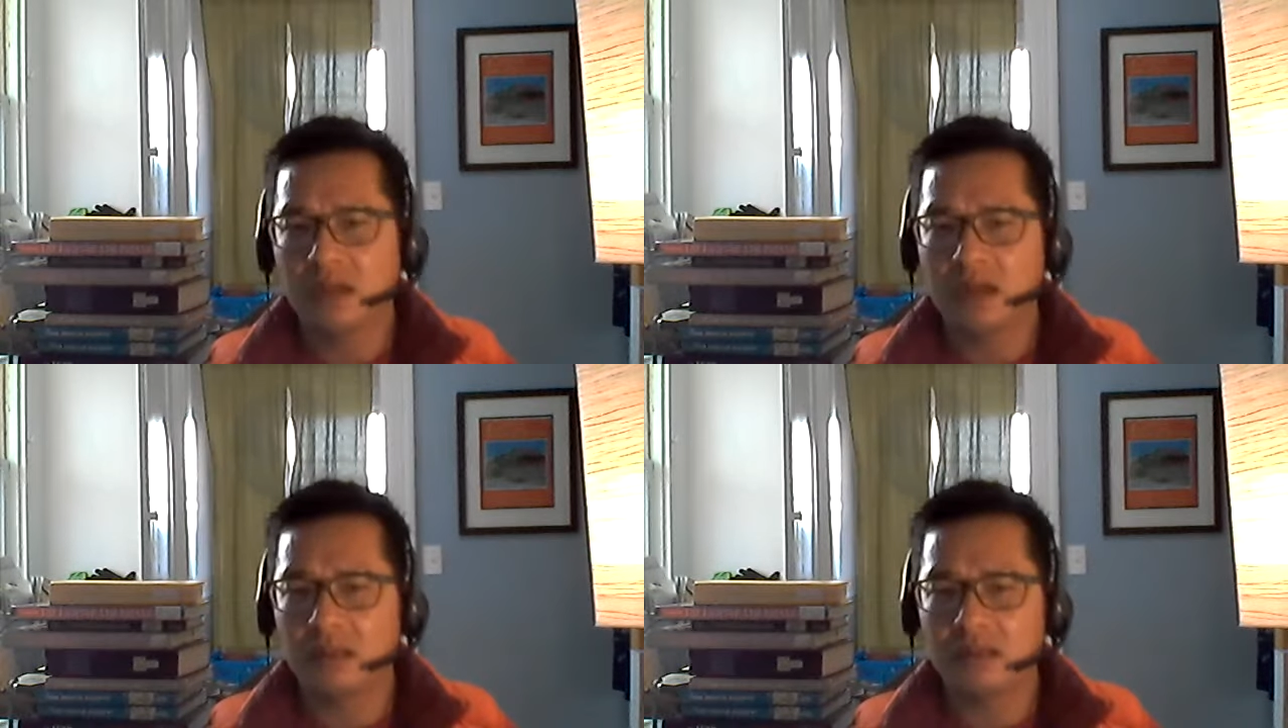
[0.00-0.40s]

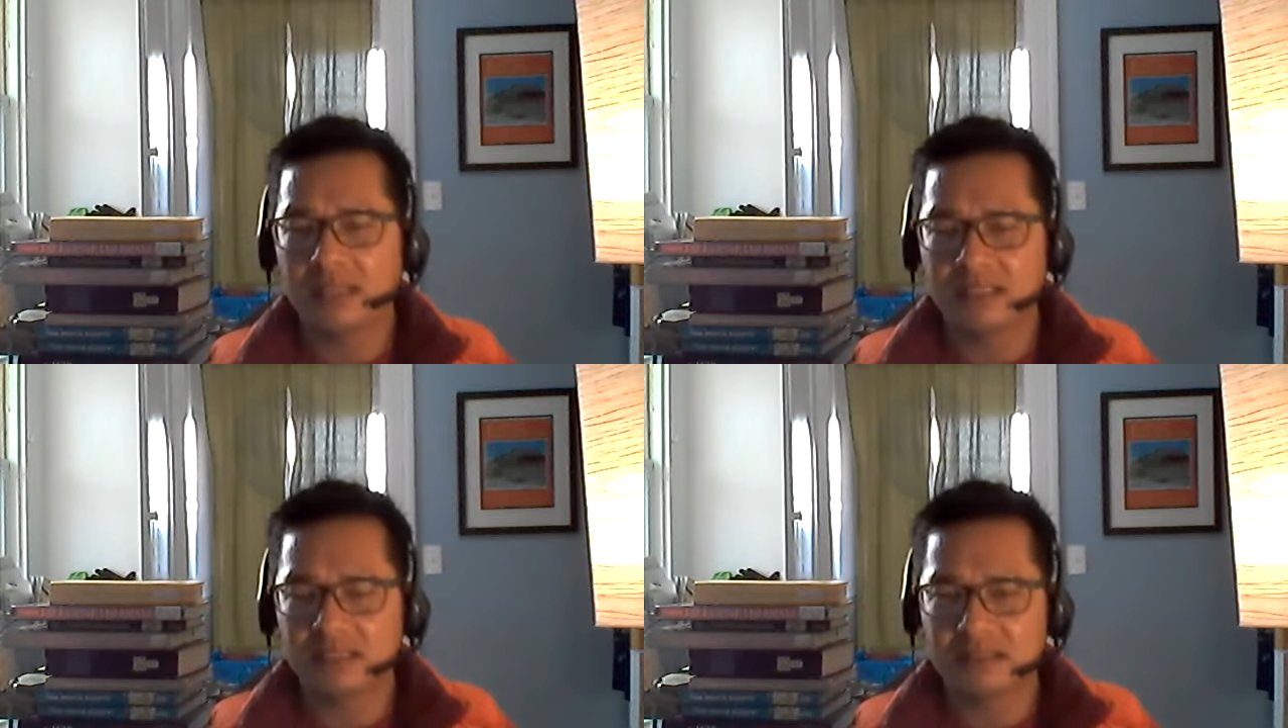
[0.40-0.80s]
all
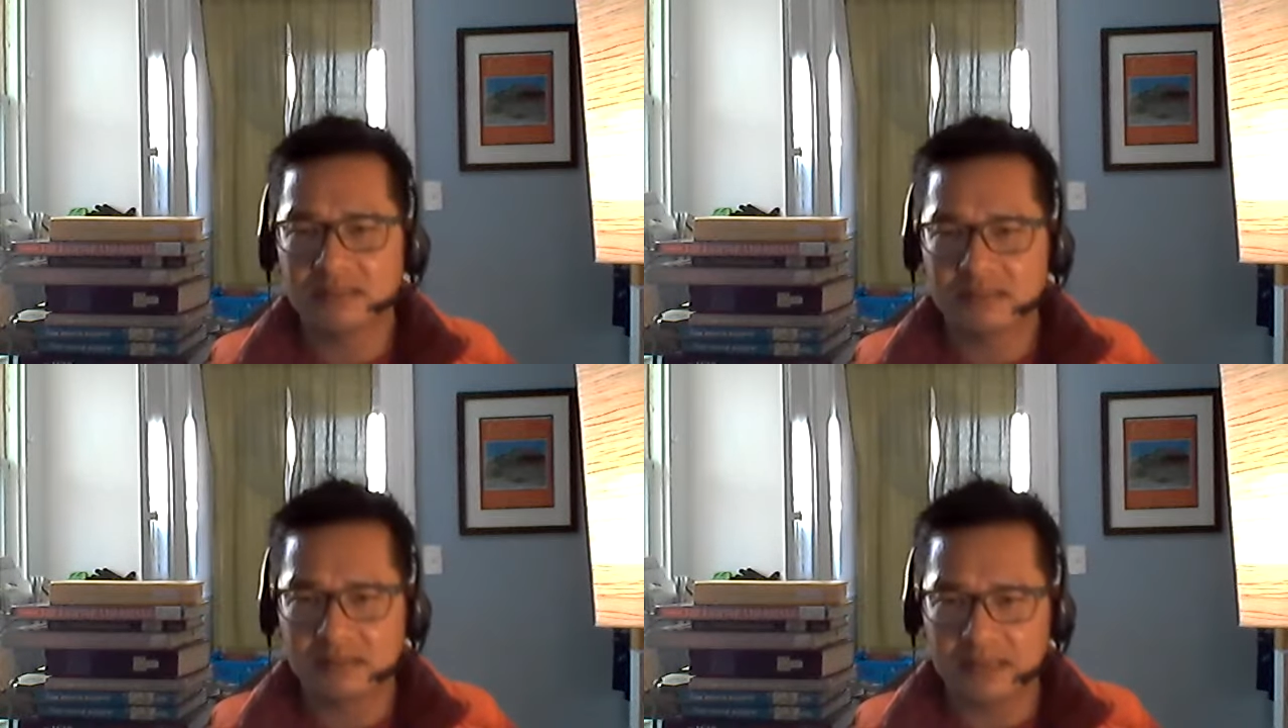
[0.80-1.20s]

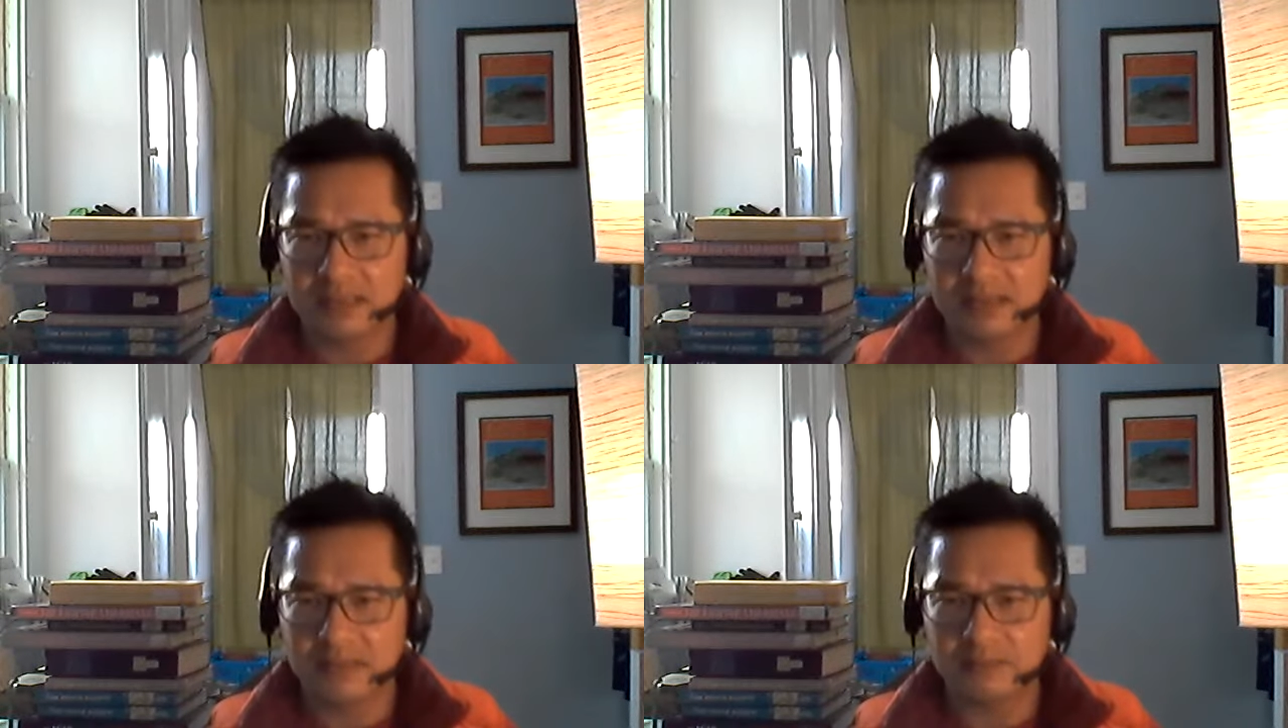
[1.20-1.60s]
Asians
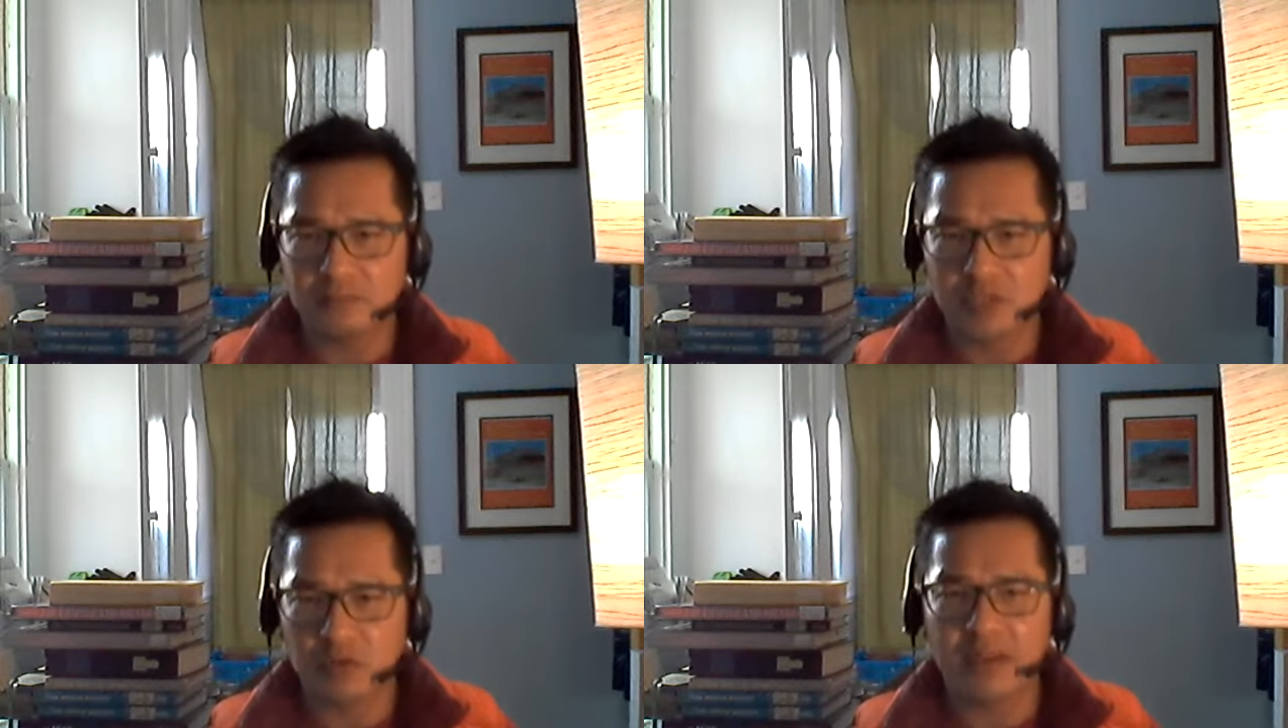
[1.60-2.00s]

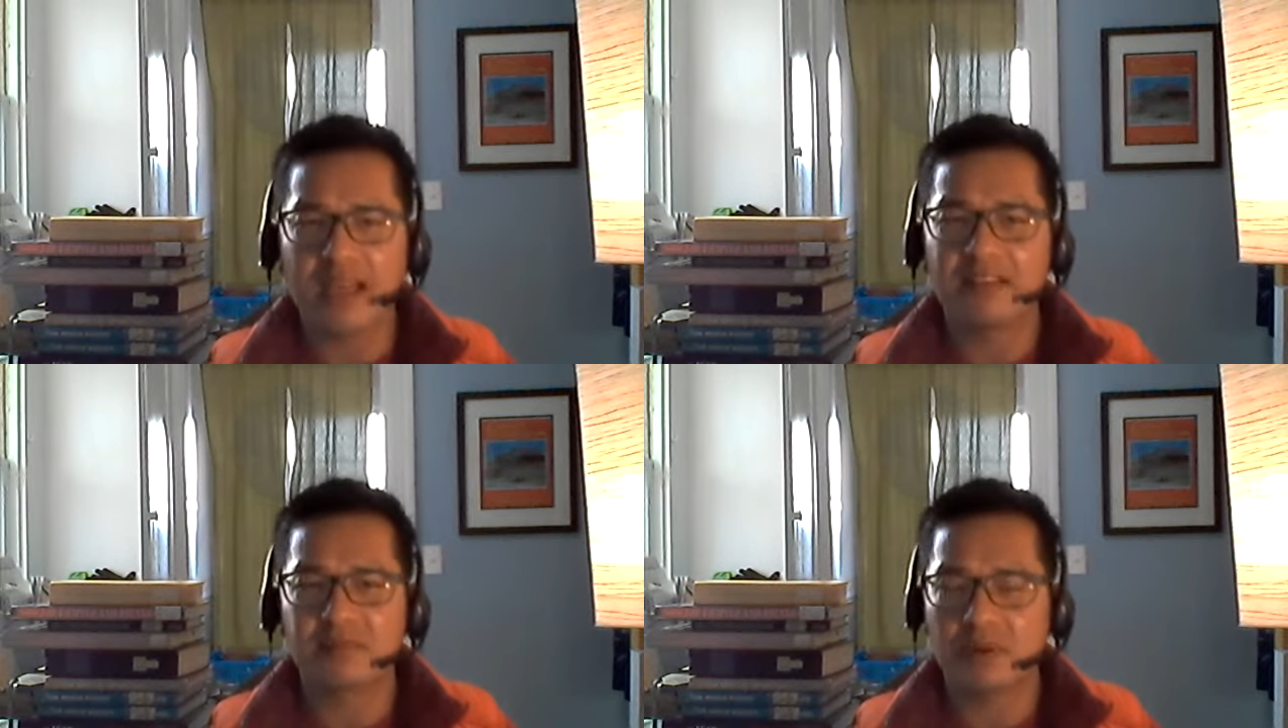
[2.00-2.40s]
don't
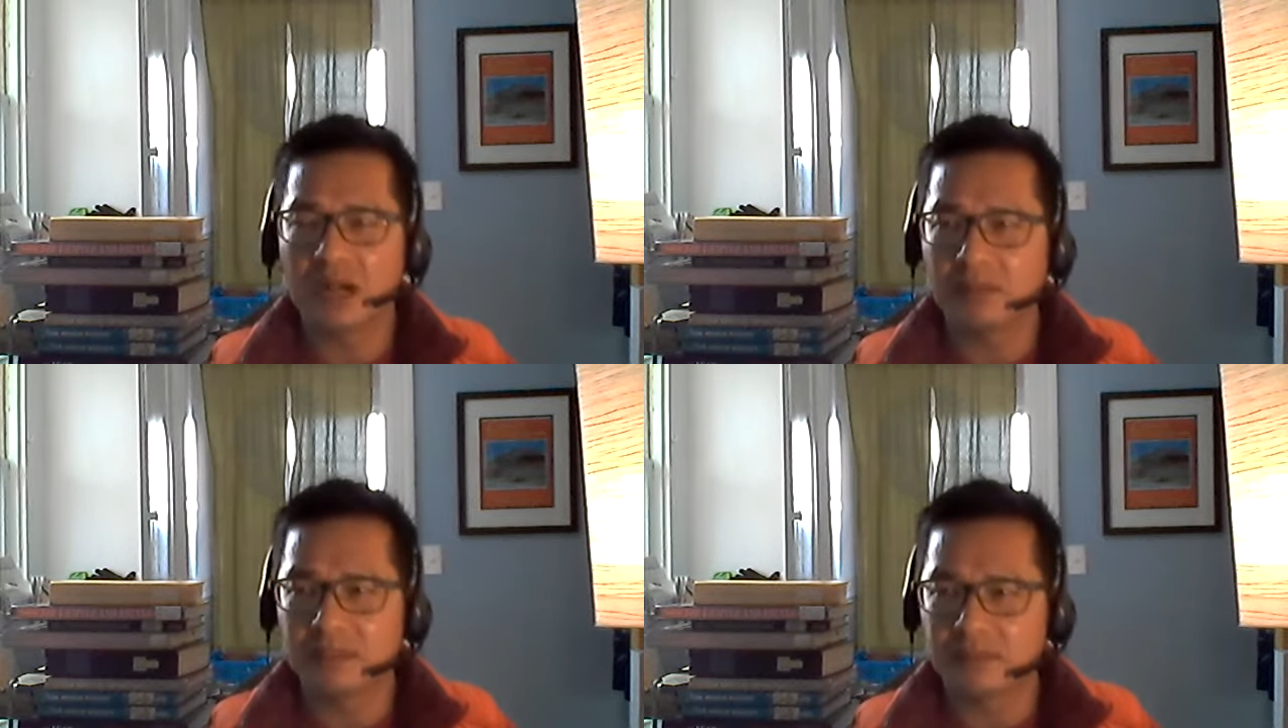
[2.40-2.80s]
have
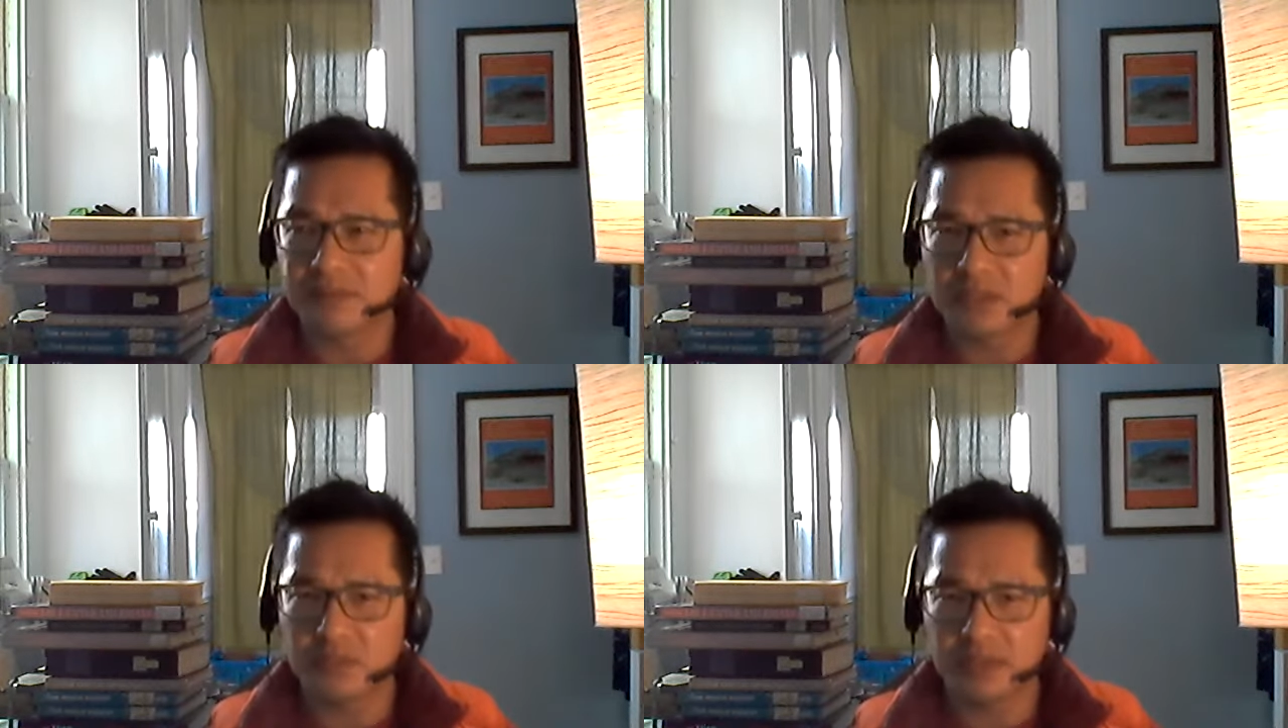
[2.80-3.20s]

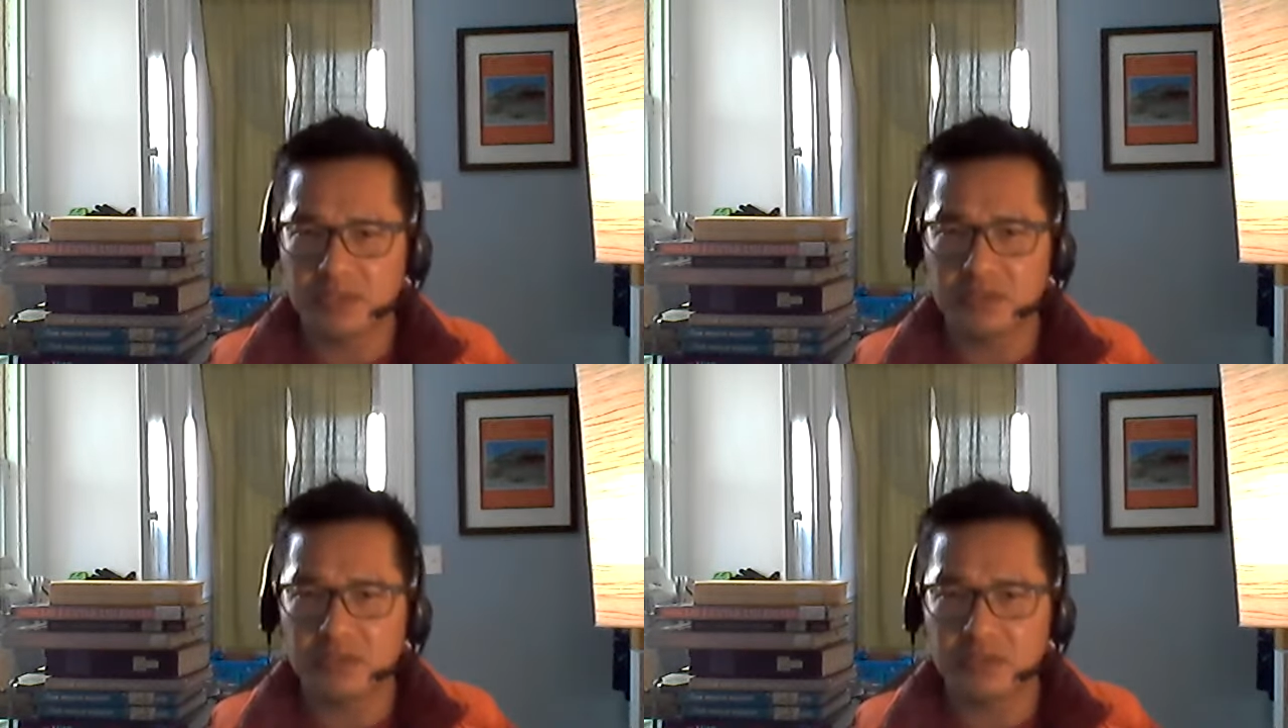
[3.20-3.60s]
problems. So when
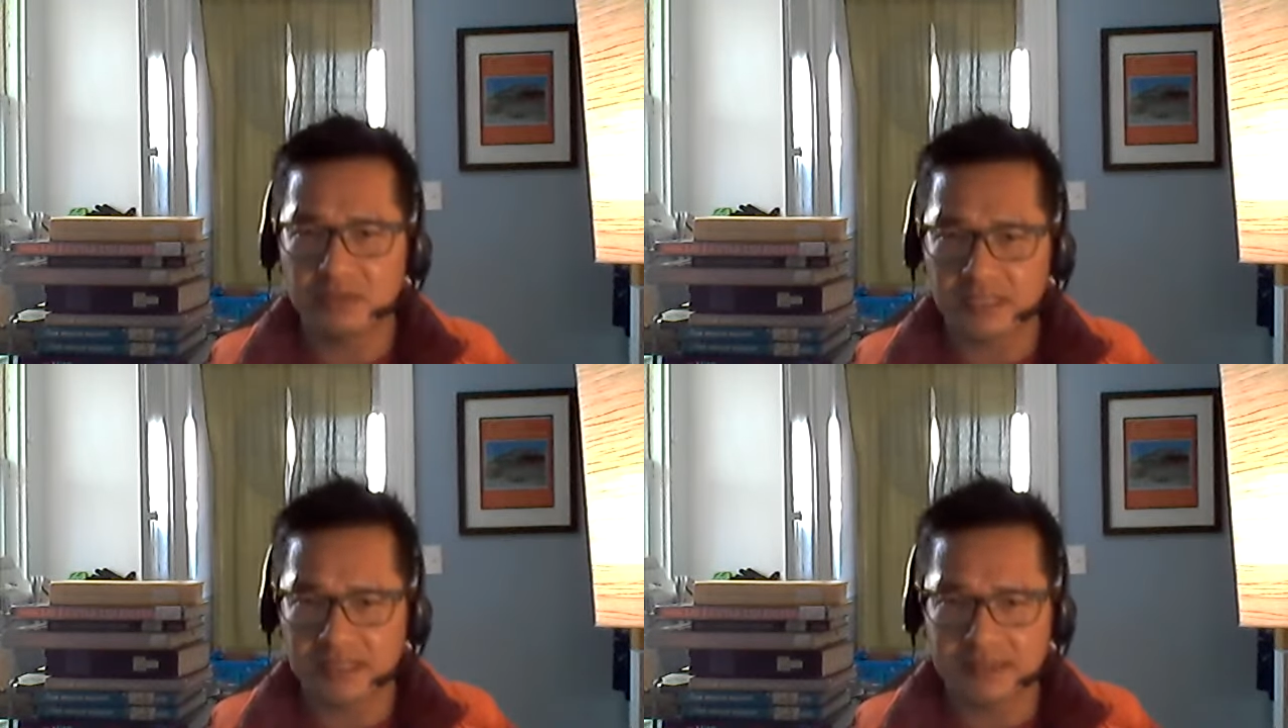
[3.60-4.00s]
you do
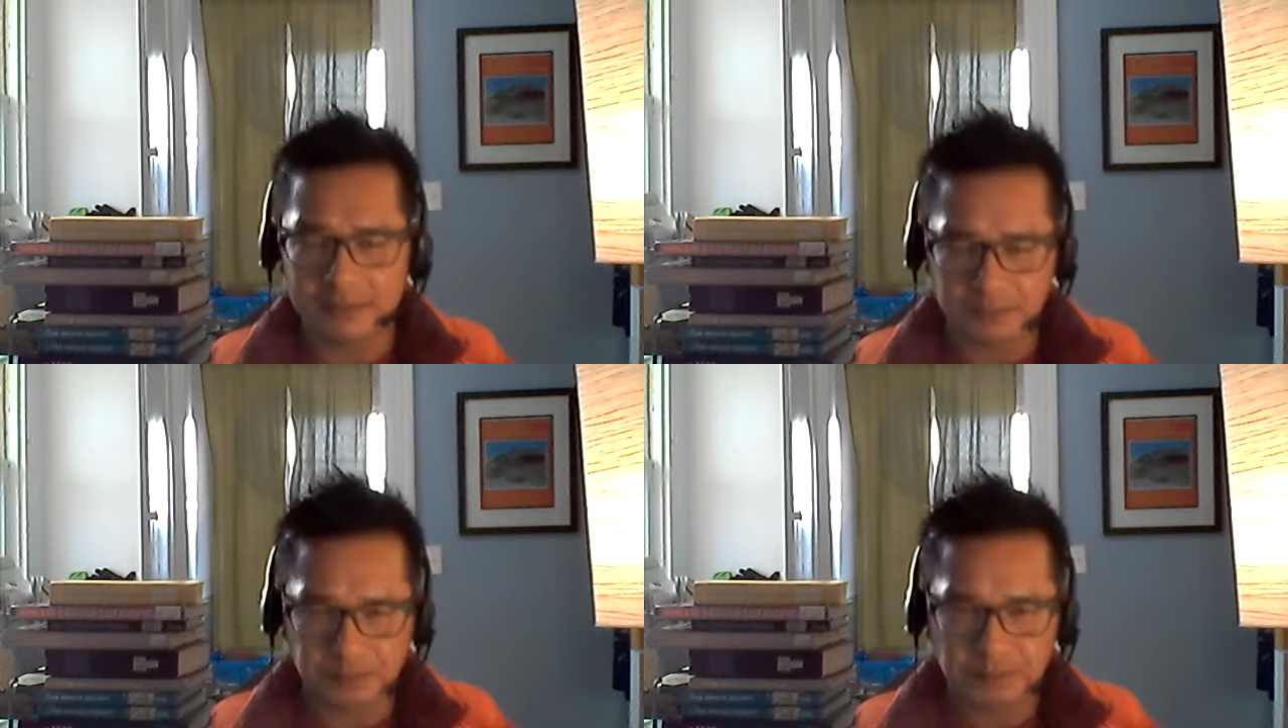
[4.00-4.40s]
this,